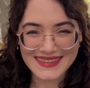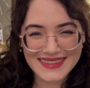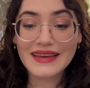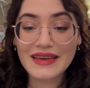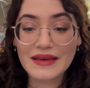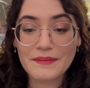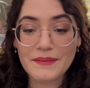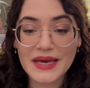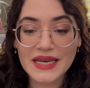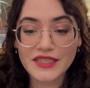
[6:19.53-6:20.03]

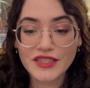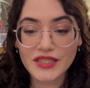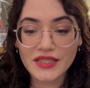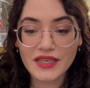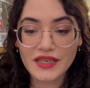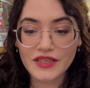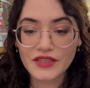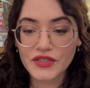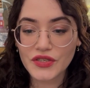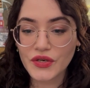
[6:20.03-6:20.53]
Imagine
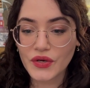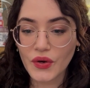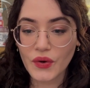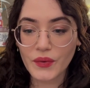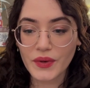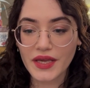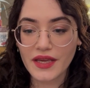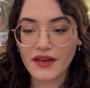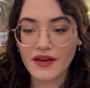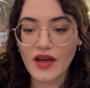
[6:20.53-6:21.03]

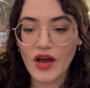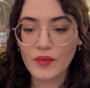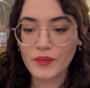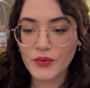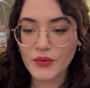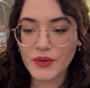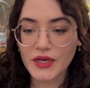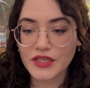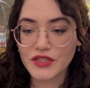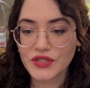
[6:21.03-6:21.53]
undergoing an
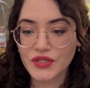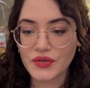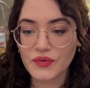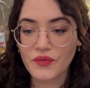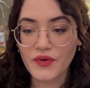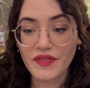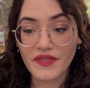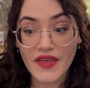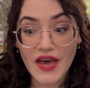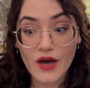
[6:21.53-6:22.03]
operation
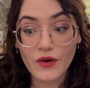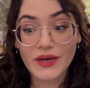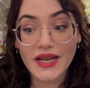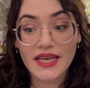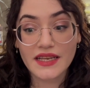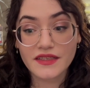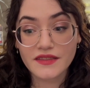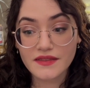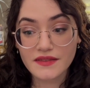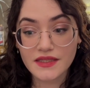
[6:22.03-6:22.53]
without
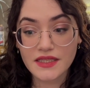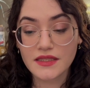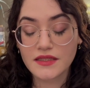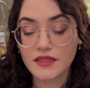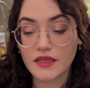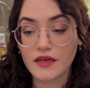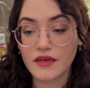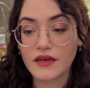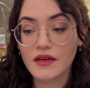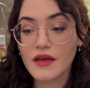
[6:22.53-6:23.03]

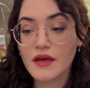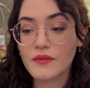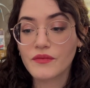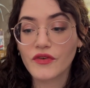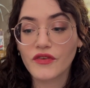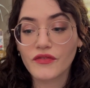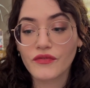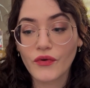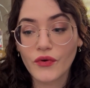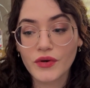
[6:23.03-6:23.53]
anesthesia
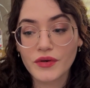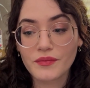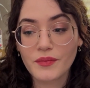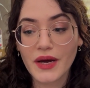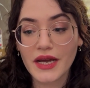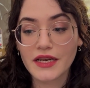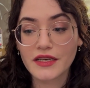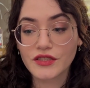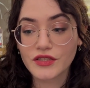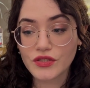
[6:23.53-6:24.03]
performed
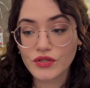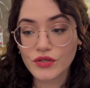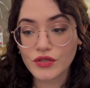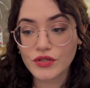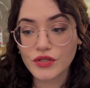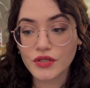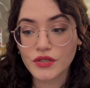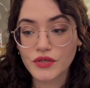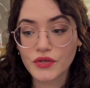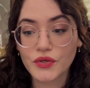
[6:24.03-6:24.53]
by a
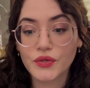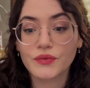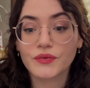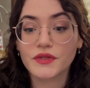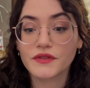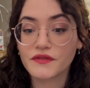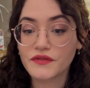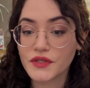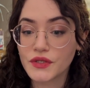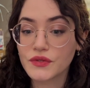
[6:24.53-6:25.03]
surgeon who
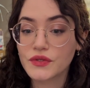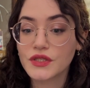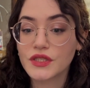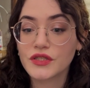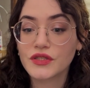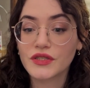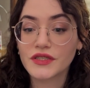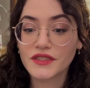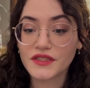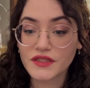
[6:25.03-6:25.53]
refuses
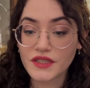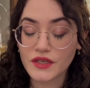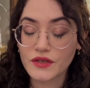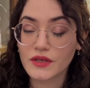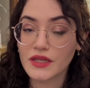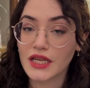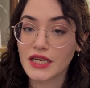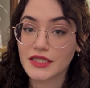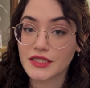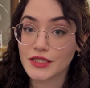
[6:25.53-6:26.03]
to
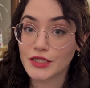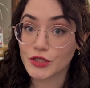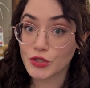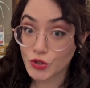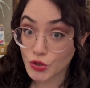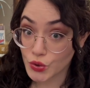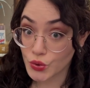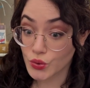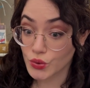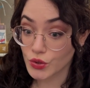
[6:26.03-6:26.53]
sterilize his
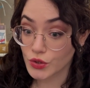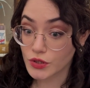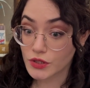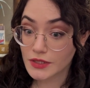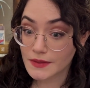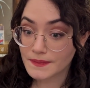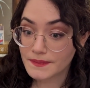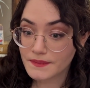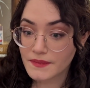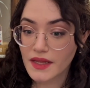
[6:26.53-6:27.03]
tools
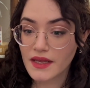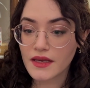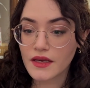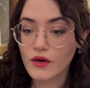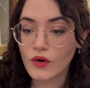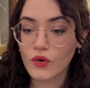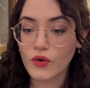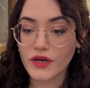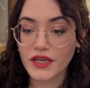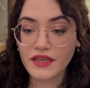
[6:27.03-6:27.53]

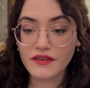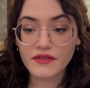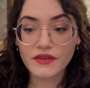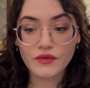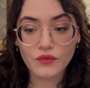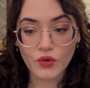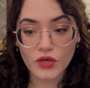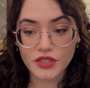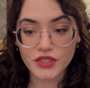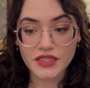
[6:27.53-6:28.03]
or
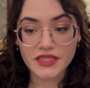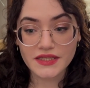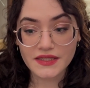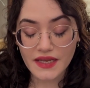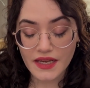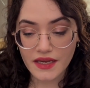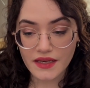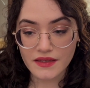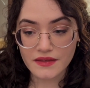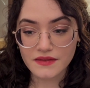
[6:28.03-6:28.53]
even wash his
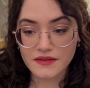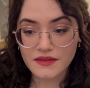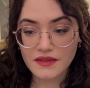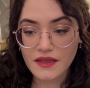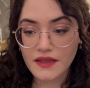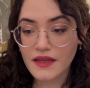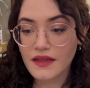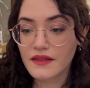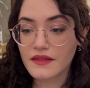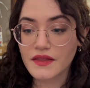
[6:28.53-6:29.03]
hands.
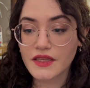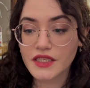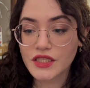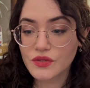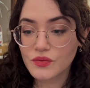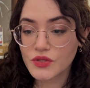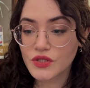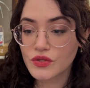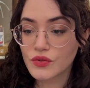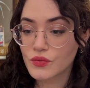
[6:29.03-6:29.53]

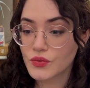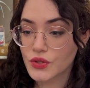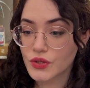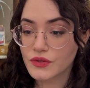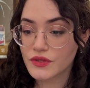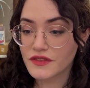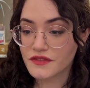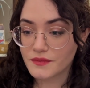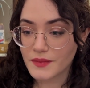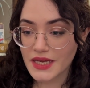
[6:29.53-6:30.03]
This was the
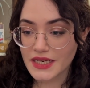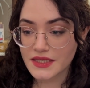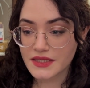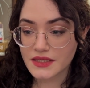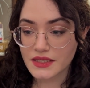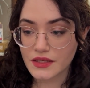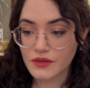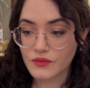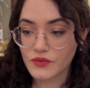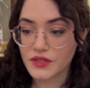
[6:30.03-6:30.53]
world of
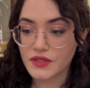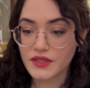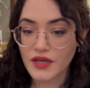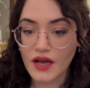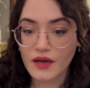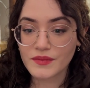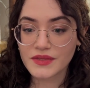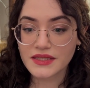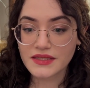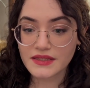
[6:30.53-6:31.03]
medicine when
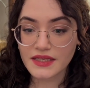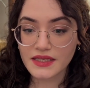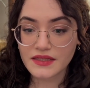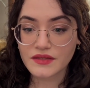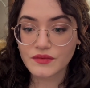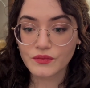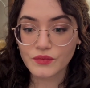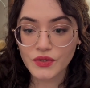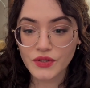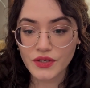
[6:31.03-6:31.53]
Thomas Dent
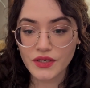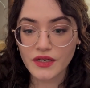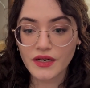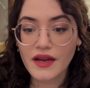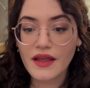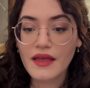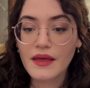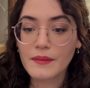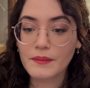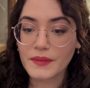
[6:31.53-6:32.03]
Mutter
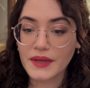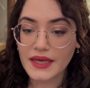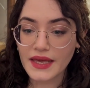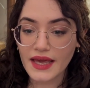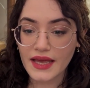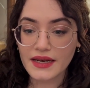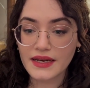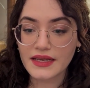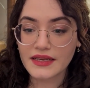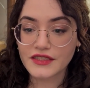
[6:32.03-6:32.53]

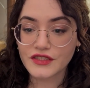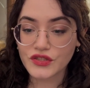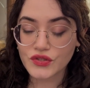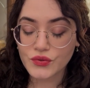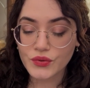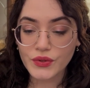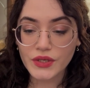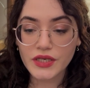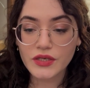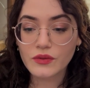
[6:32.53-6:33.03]
began his
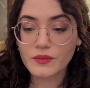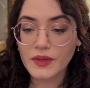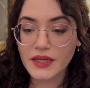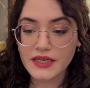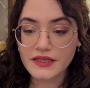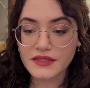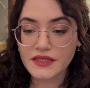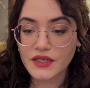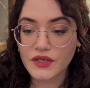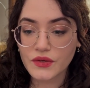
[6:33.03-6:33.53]

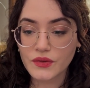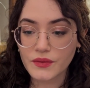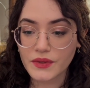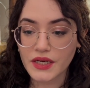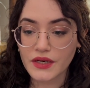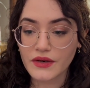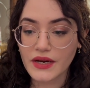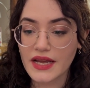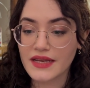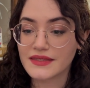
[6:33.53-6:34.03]
trailblazing
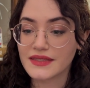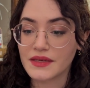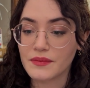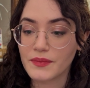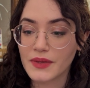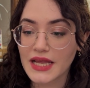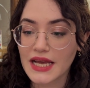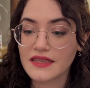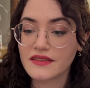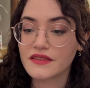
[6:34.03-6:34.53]
career as a
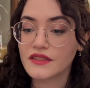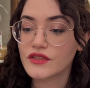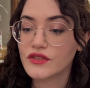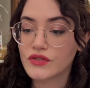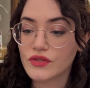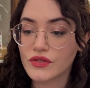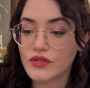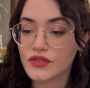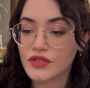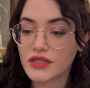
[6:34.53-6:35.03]
plastic
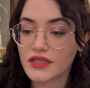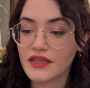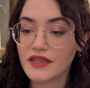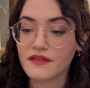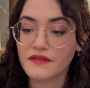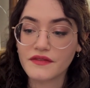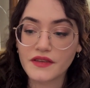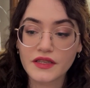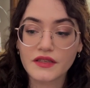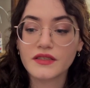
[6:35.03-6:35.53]
surgeon in
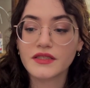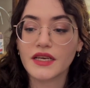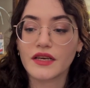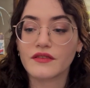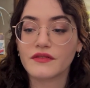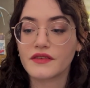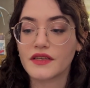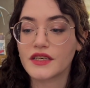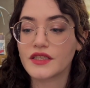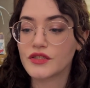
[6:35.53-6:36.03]

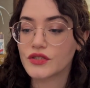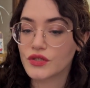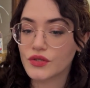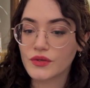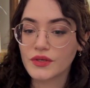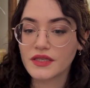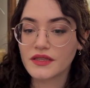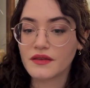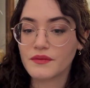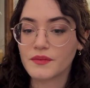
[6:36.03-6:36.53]
Philadelphia
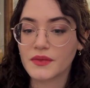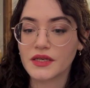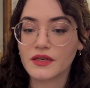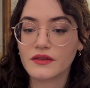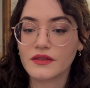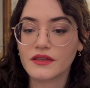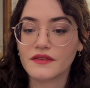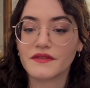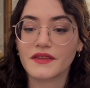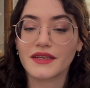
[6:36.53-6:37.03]
during the
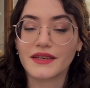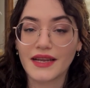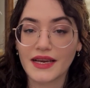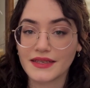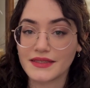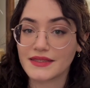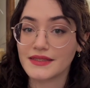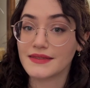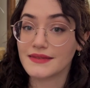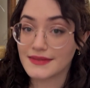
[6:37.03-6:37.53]
middle of the
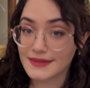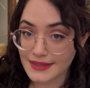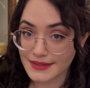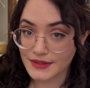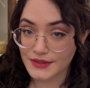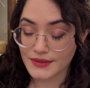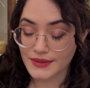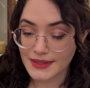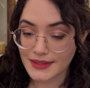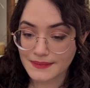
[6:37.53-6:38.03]
19th
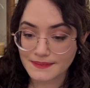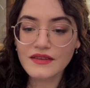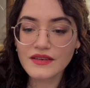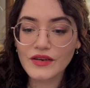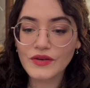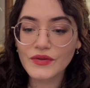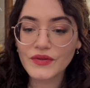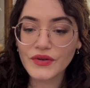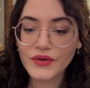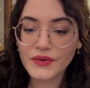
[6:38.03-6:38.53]
century.
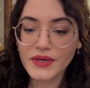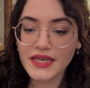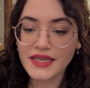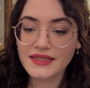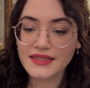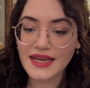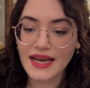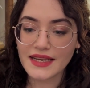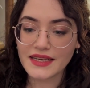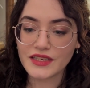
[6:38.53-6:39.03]
Although he
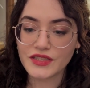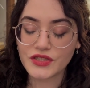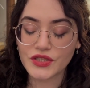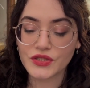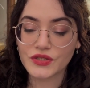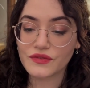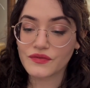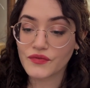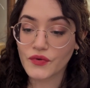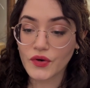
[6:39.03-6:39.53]
died at
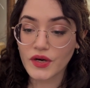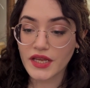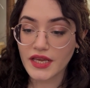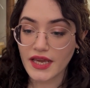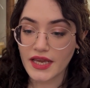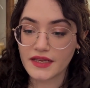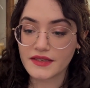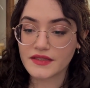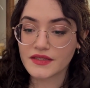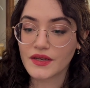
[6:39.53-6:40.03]
just
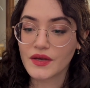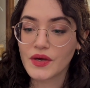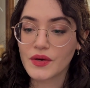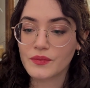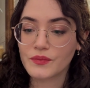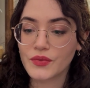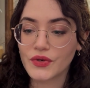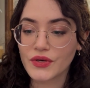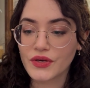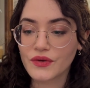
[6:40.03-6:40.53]
48,
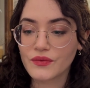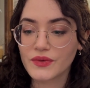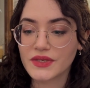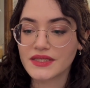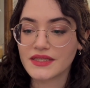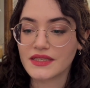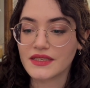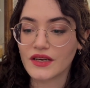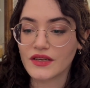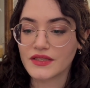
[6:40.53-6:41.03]
Mutter
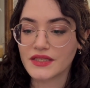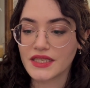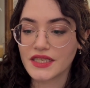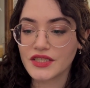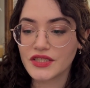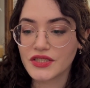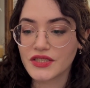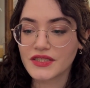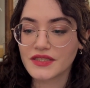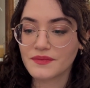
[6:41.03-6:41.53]
was an
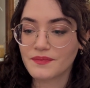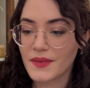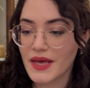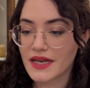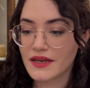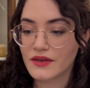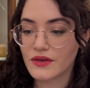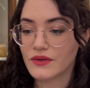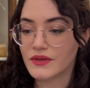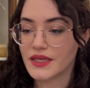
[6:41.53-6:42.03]
audacious
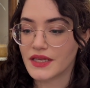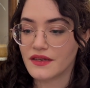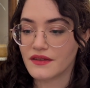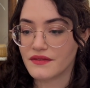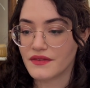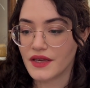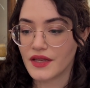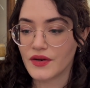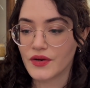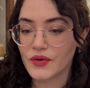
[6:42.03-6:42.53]
medical
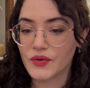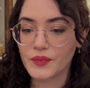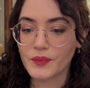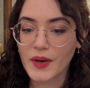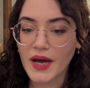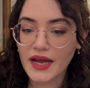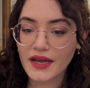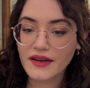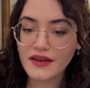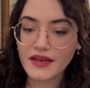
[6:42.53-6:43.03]
innovator who
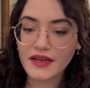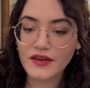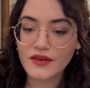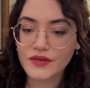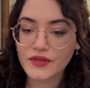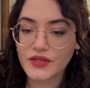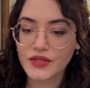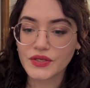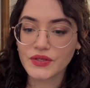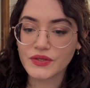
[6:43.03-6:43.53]

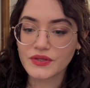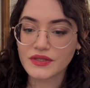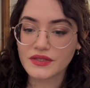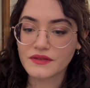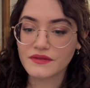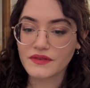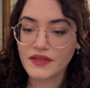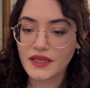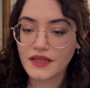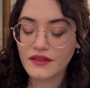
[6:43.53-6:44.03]
pioneered the use
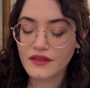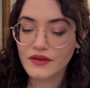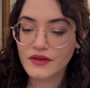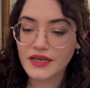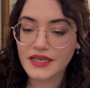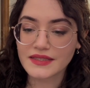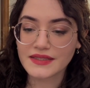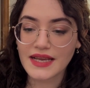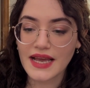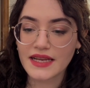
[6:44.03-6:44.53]
of ether
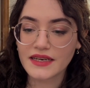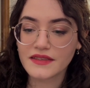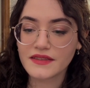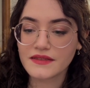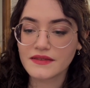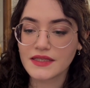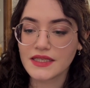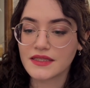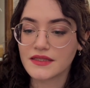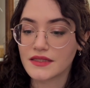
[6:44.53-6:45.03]
as
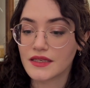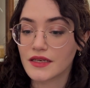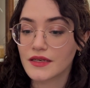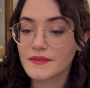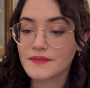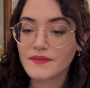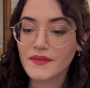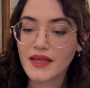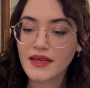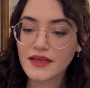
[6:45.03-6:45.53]
anesthesia,
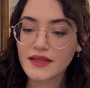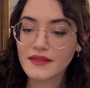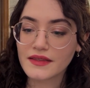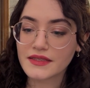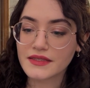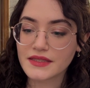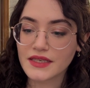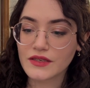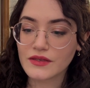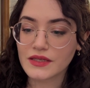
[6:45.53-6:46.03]
the
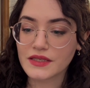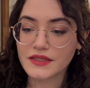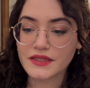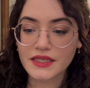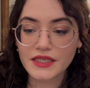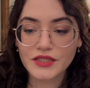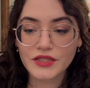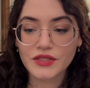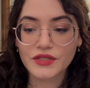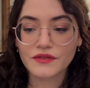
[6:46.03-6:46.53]

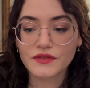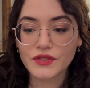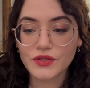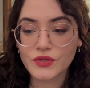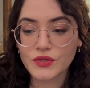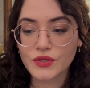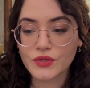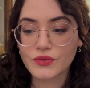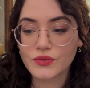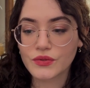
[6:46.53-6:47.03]
sterilization of
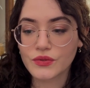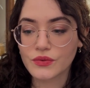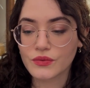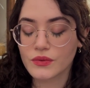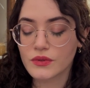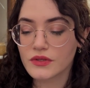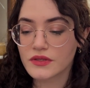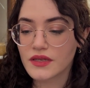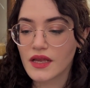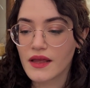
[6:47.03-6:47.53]
surgical
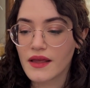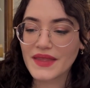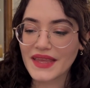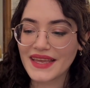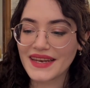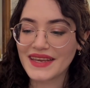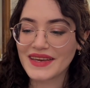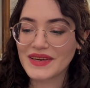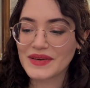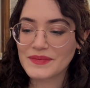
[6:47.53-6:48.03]
tools, and
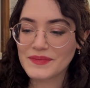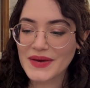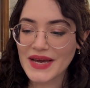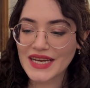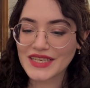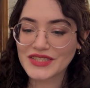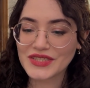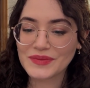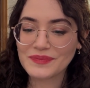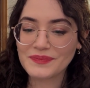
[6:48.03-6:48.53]
a
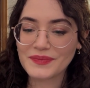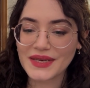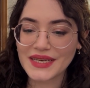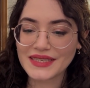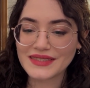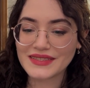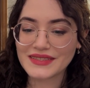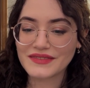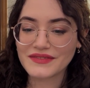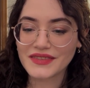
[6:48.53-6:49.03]

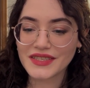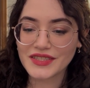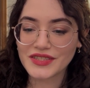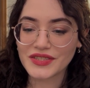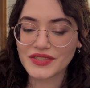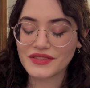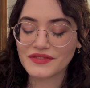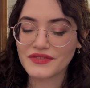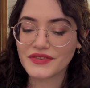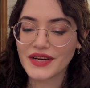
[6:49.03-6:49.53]
compassion-based
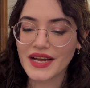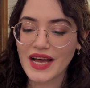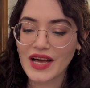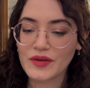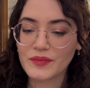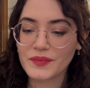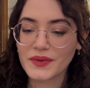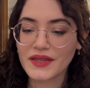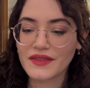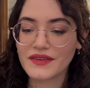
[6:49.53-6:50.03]
vision for
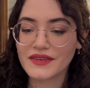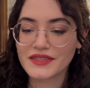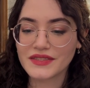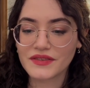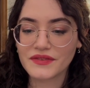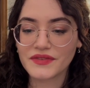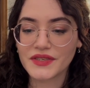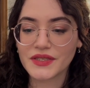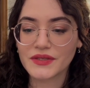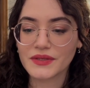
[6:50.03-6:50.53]
helping the
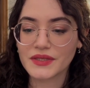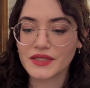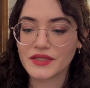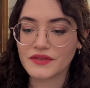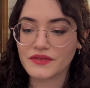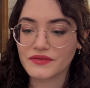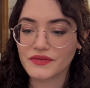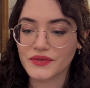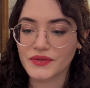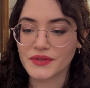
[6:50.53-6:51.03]
severely
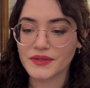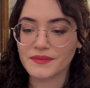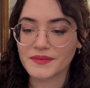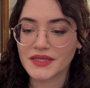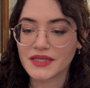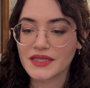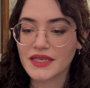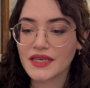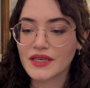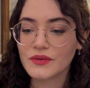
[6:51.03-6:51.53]
deformed,
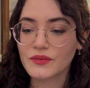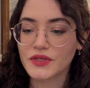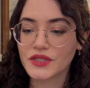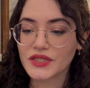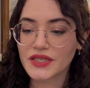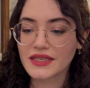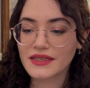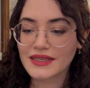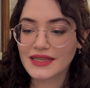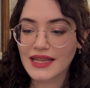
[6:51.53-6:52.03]

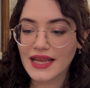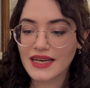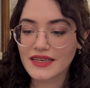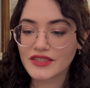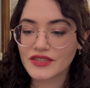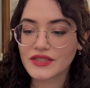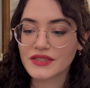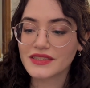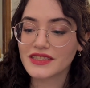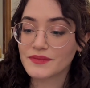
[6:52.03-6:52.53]
which
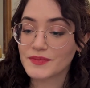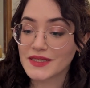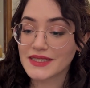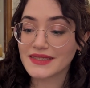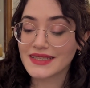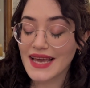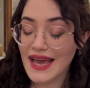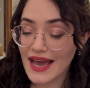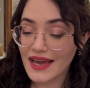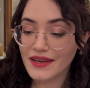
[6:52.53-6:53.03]
clashed
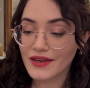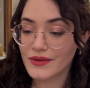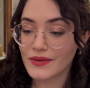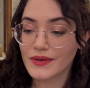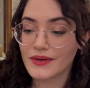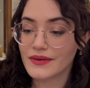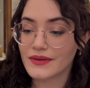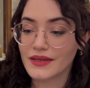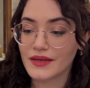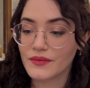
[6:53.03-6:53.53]

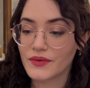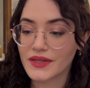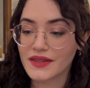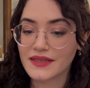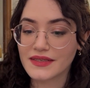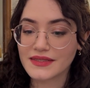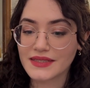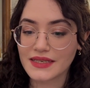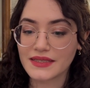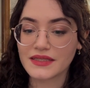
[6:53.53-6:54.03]
spectacularly with the
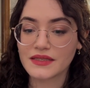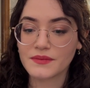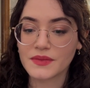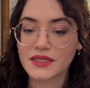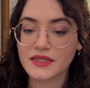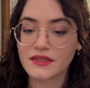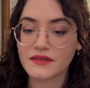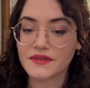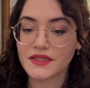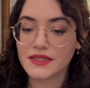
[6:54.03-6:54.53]

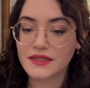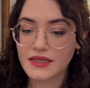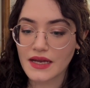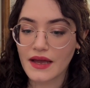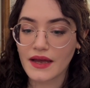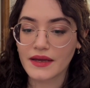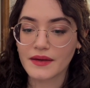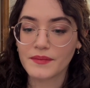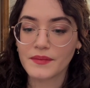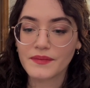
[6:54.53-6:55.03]
sentiments of his
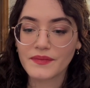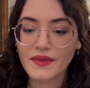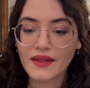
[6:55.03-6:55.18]
time.